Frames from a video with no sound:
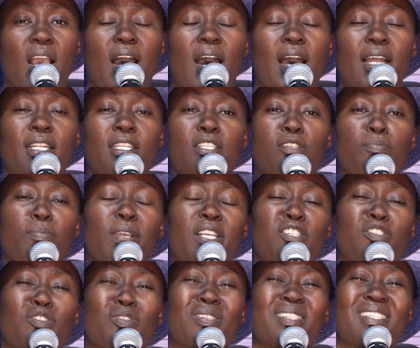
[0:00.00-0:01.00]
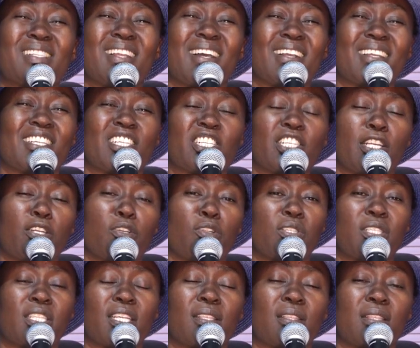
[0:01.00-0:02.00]
and it makes you sluggish and
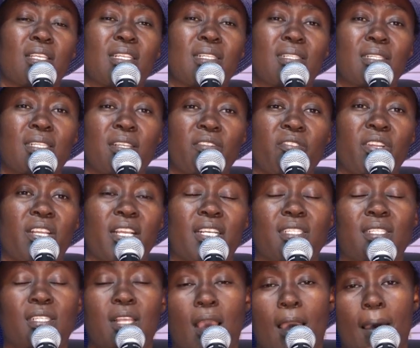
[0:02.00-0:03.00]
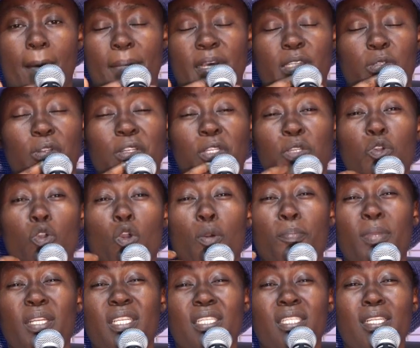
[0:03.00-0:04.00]
not take things serious. But when you
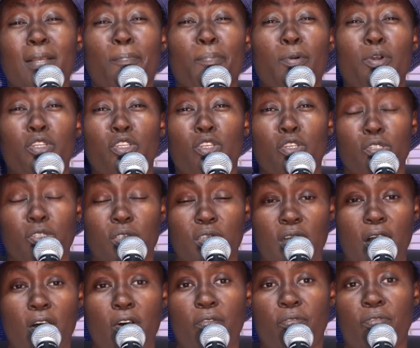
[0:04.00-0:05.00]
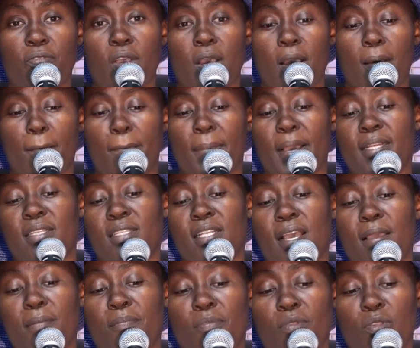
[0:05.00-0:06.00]
commit it upon yourself, by
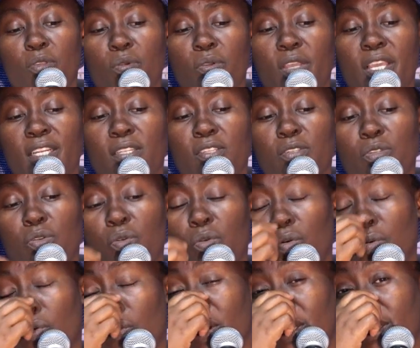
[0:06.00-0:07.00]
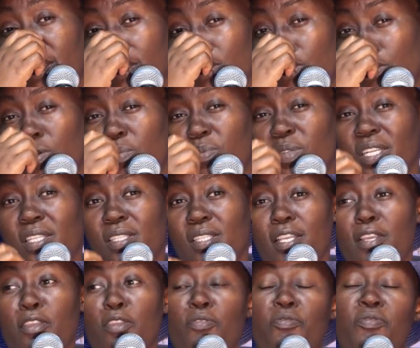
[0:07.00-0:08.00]
time you get to what the scripture is
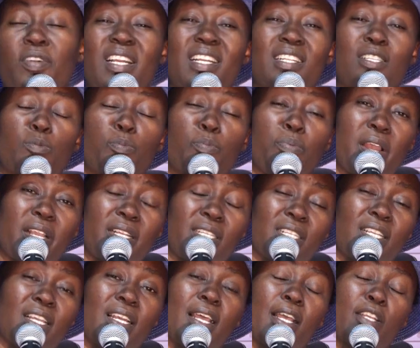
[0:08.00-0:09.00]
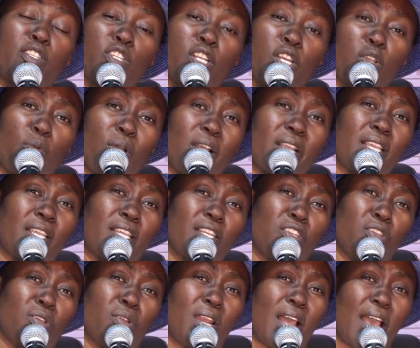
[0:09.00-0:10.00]
saying, you find it's practically actually working
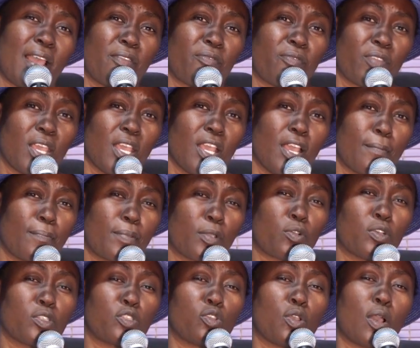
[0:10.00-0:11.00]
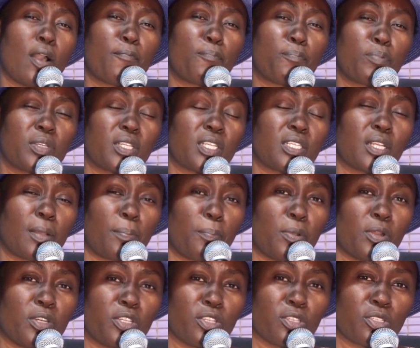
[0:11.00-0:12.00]
in your life, because you have put it
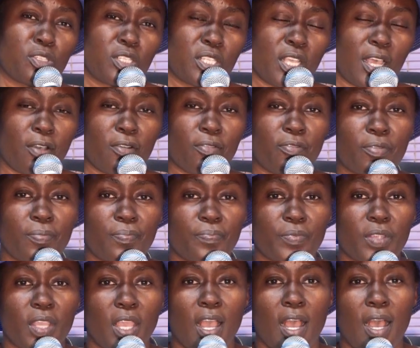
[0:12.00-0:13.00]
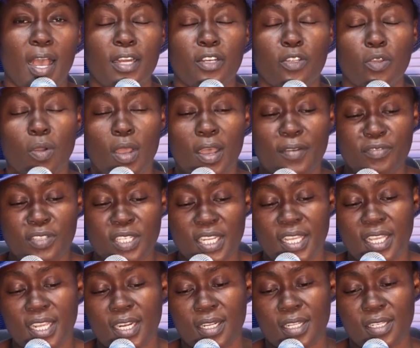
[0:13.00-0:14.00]
upon yourself and you have
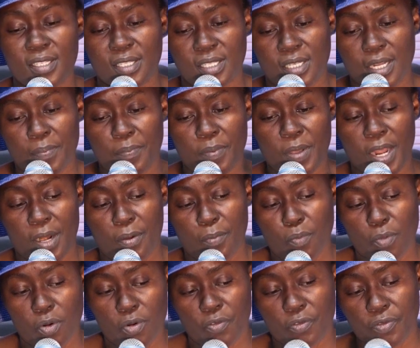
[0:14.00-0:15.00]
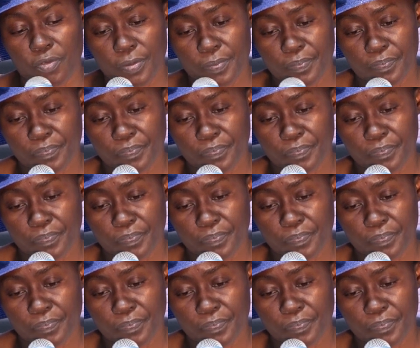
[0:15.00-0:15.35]
taken the step and move.